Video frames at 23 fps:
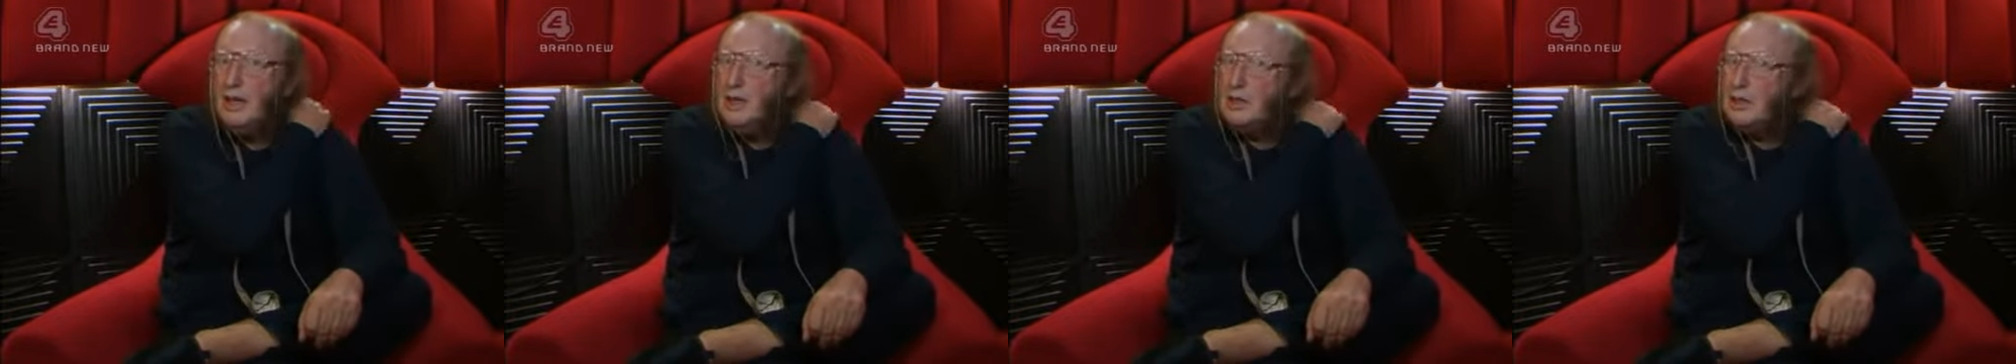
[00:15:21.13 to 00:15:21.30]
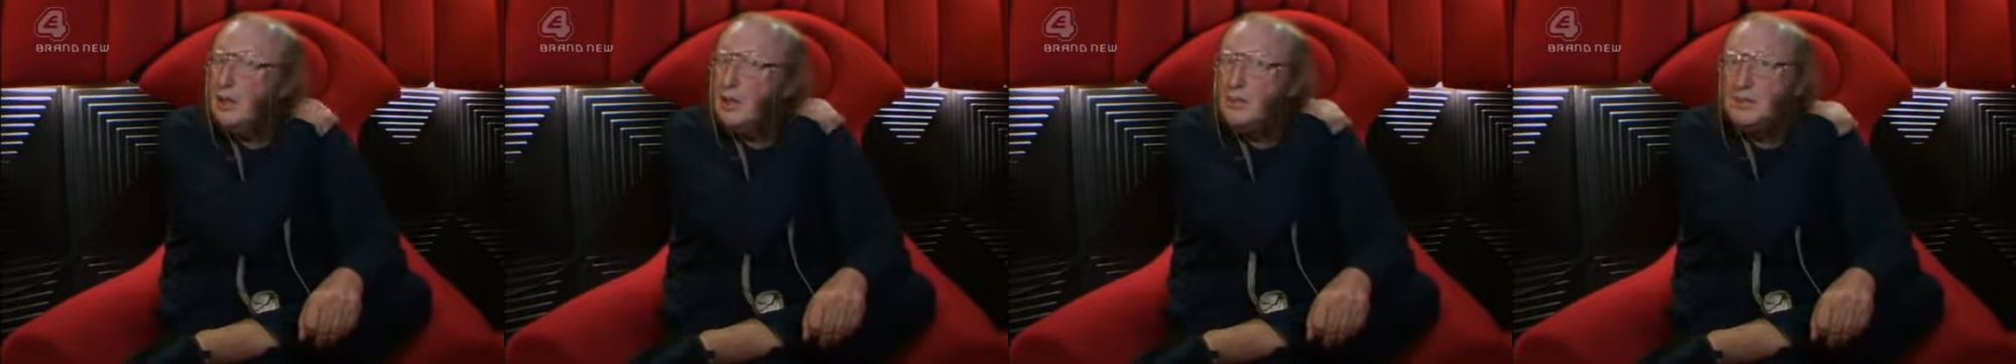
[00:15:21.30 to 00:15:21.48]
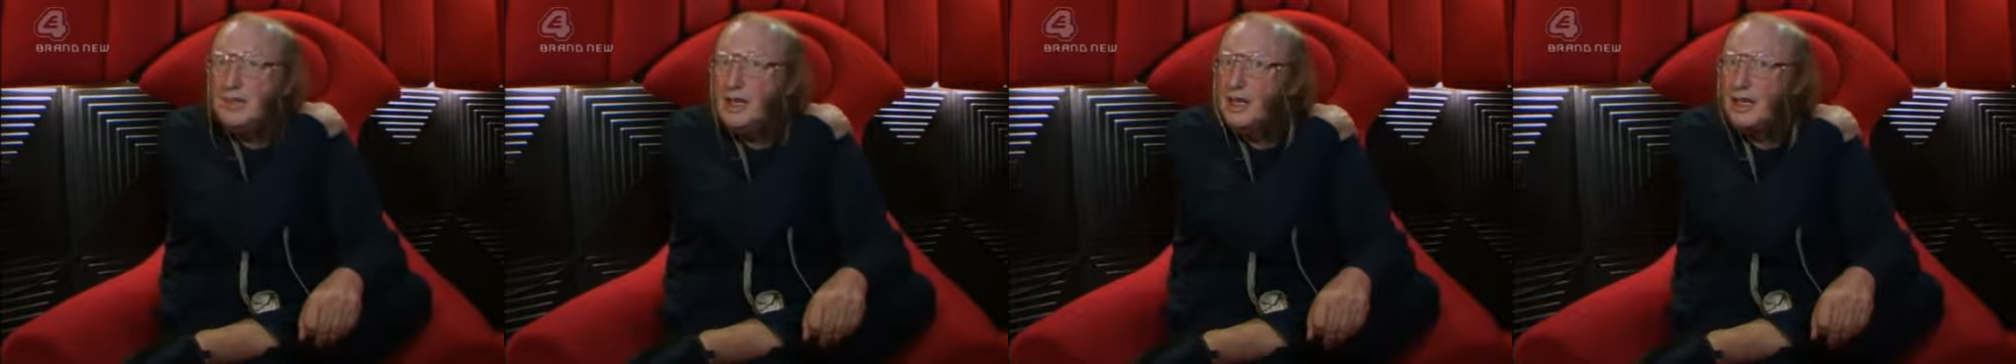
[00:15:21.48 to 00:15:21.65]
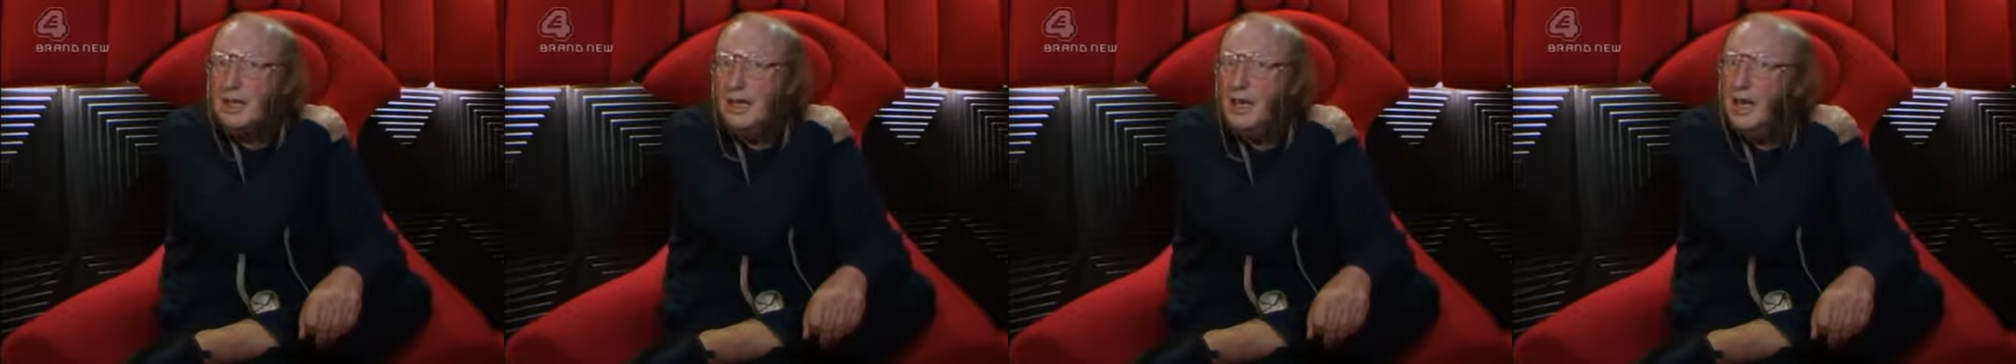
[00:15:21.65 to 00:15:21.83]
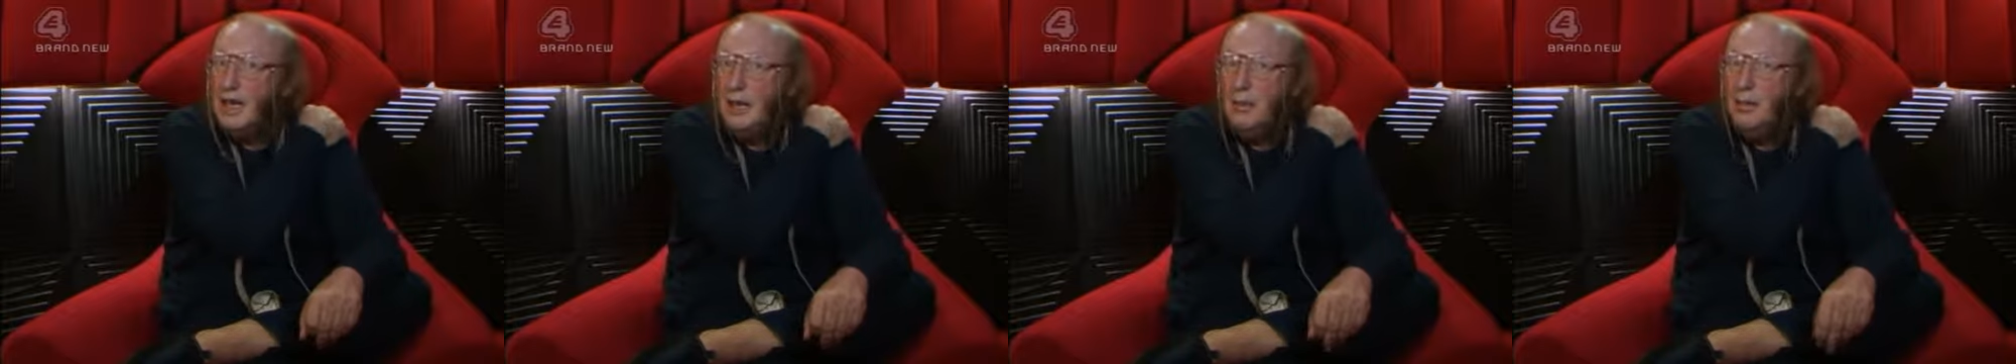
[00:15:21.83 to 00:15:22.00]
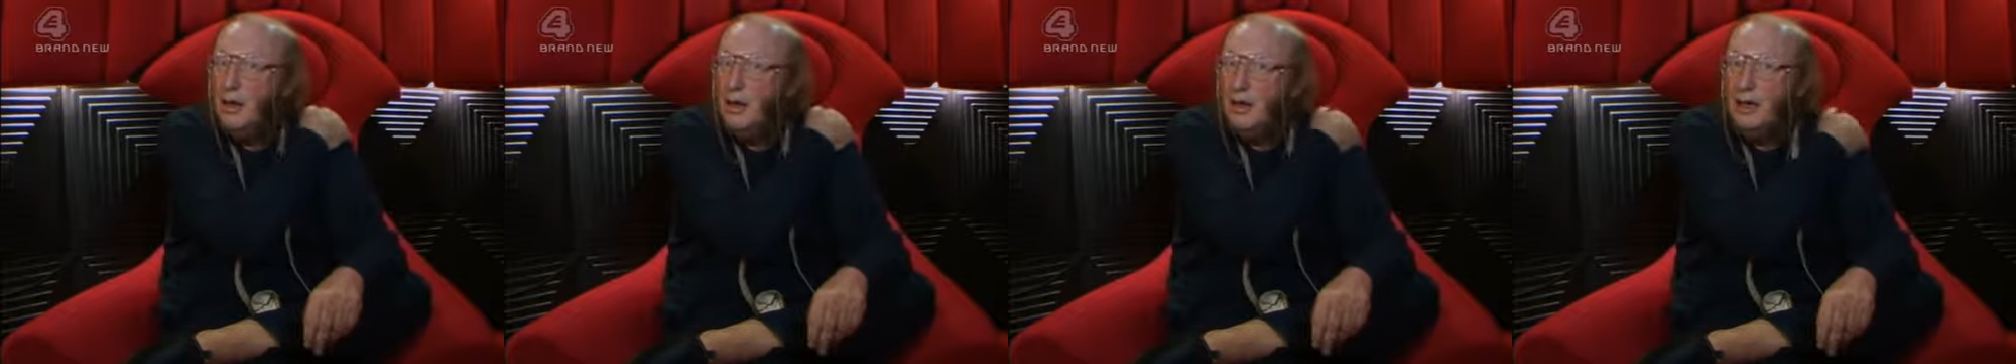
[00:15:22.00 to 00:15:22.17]
He's not upsetting
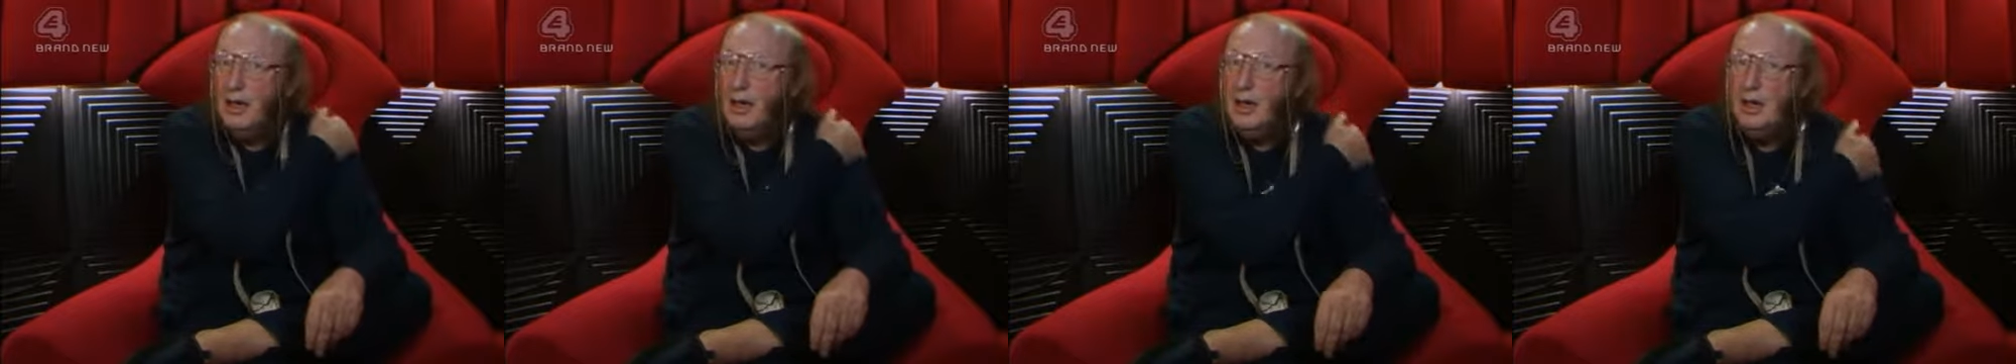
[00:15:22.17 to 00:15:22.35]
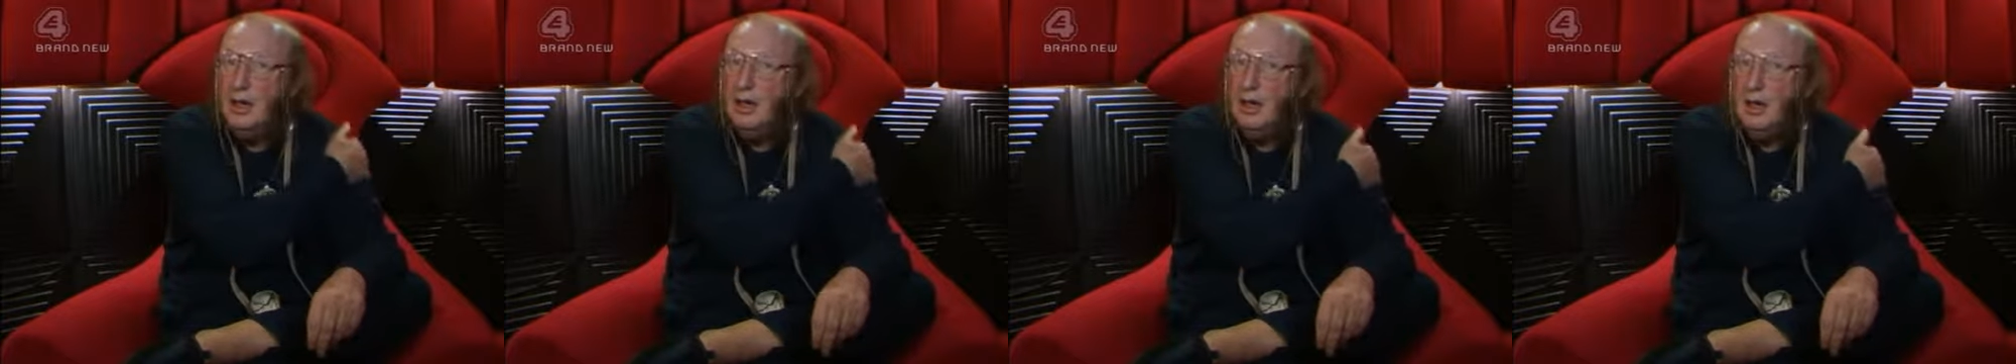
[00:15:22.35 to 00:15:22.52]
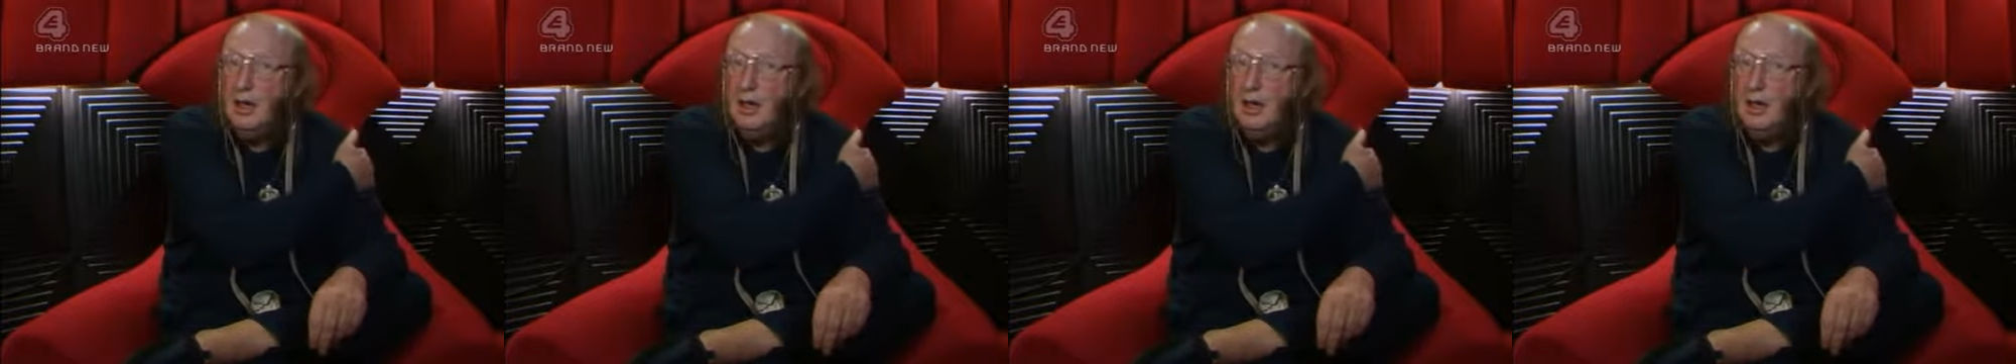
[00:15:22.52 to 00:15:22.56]
anybody.